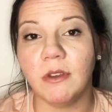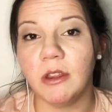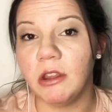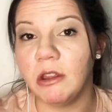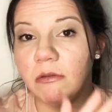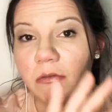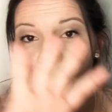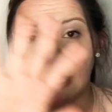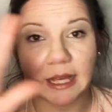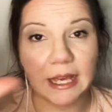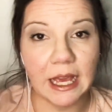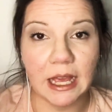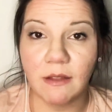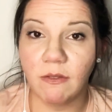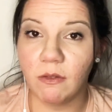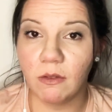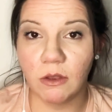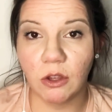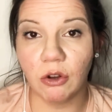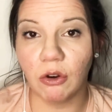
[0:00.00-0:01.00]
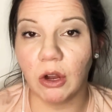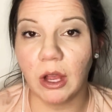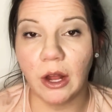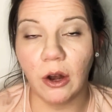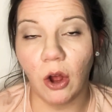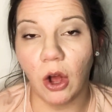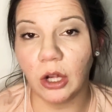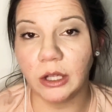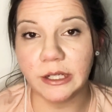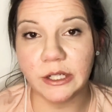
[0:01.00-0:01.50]
again, you're at
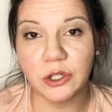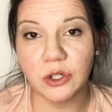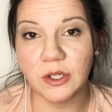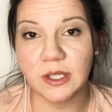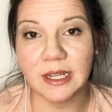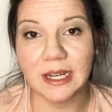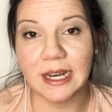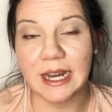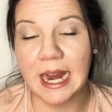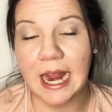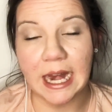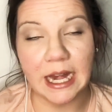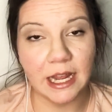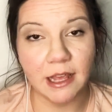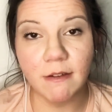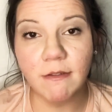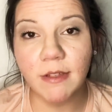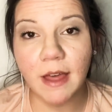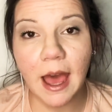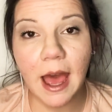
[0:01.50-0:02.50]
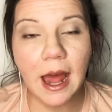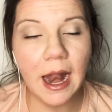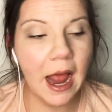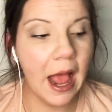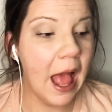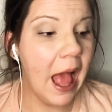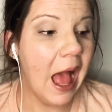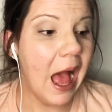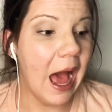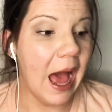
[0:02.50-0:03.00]
all interested in any of that,
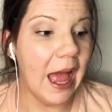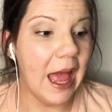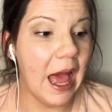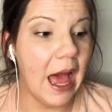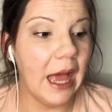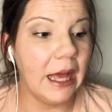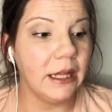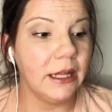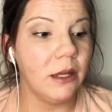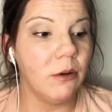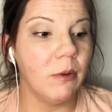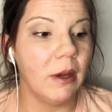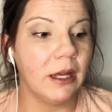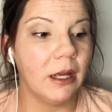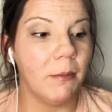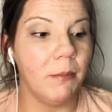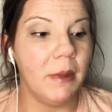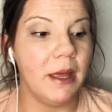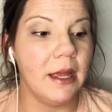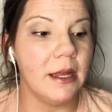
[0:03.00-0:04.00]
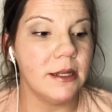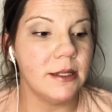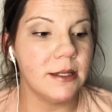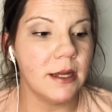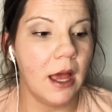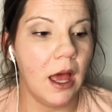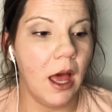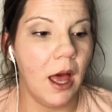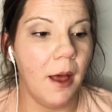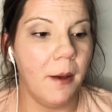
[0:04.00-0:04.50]
I highly recommend
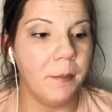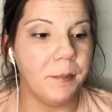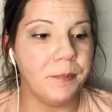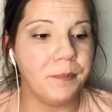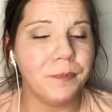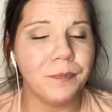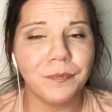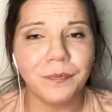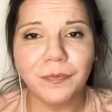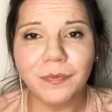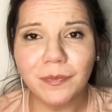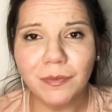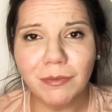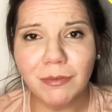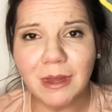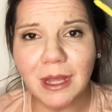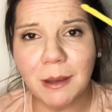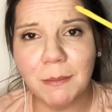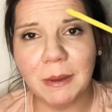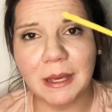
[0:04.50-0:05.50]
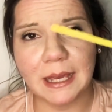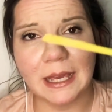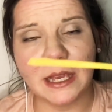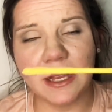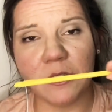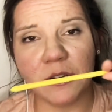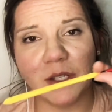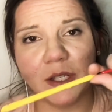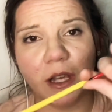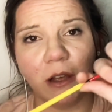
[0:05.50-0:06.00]
picking
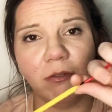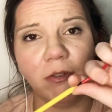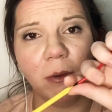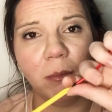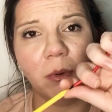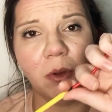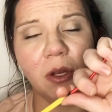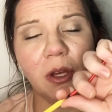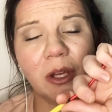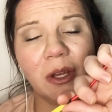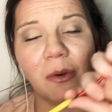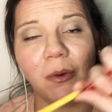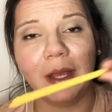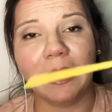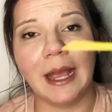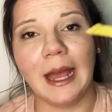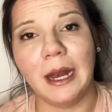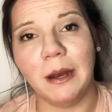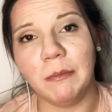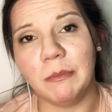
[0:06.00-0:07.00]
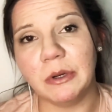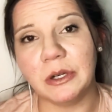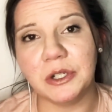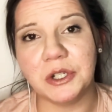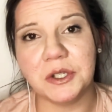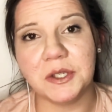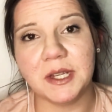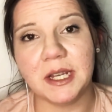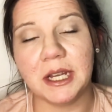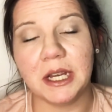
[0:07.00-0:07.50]
yourself up a hook, going ahead and
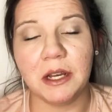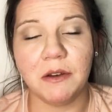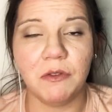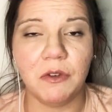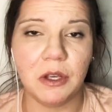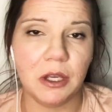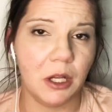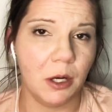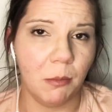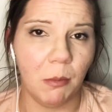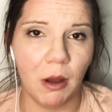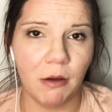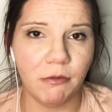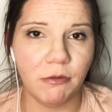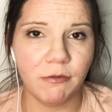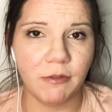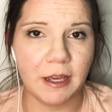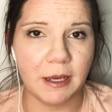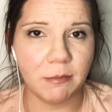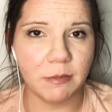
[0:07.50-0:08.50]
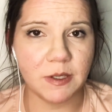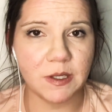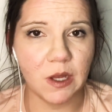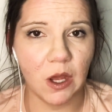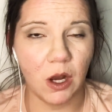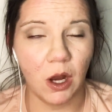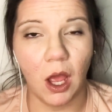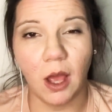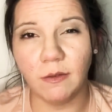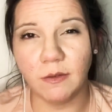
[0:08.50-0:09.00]
purchasing. And if you get them off of
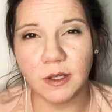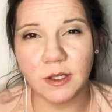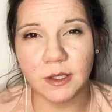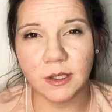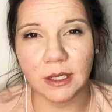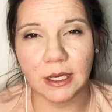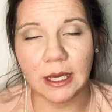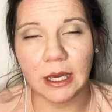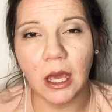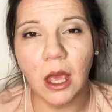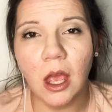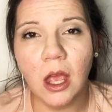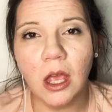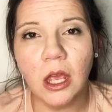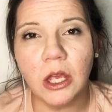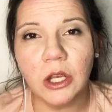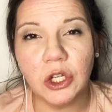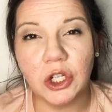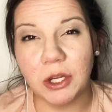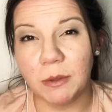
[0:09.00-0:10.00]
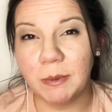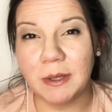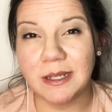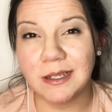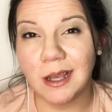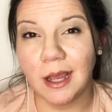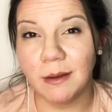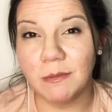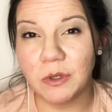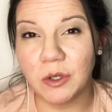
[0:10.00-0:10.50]
Amazon, obviously shipping
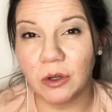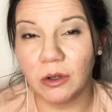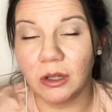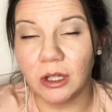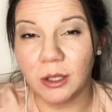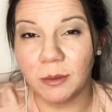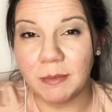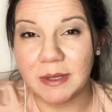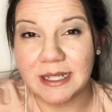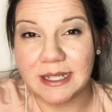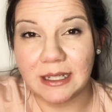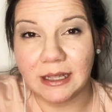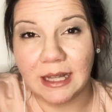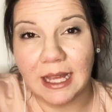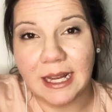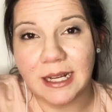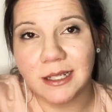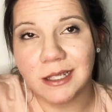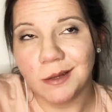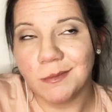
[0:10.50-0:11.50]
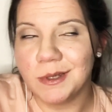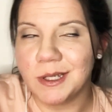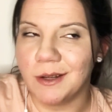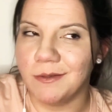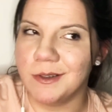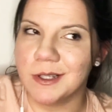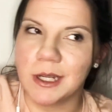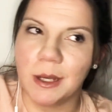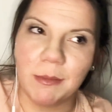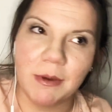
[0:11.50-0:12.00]
times are a little bit delayed. Some stuff
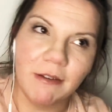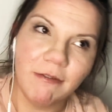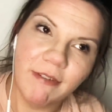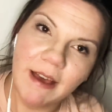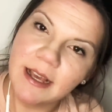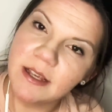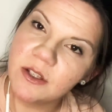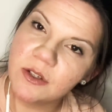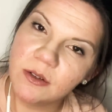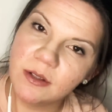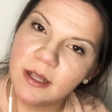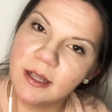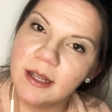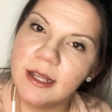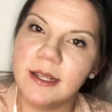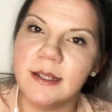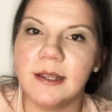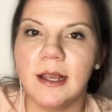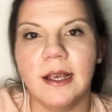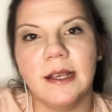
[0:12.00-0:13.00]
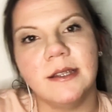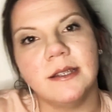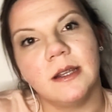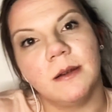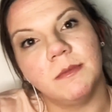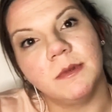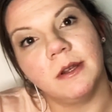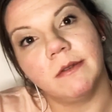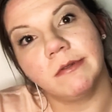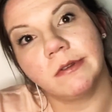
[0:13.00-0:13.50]
is coming faster than they say.
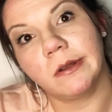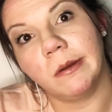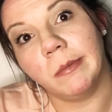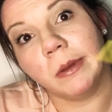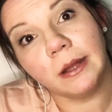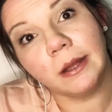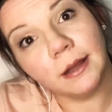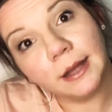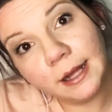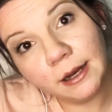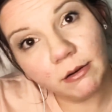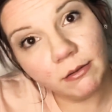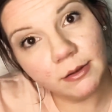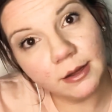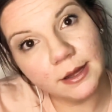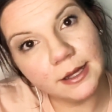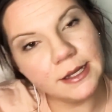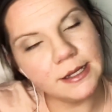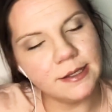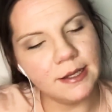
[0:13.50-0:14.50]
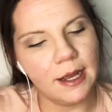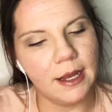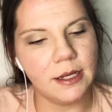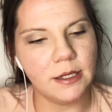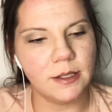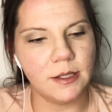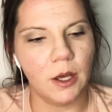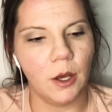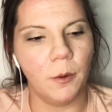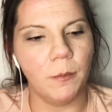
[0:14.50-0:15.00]
Some stuff is coming later than they say.
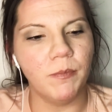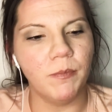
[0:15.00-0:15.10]
So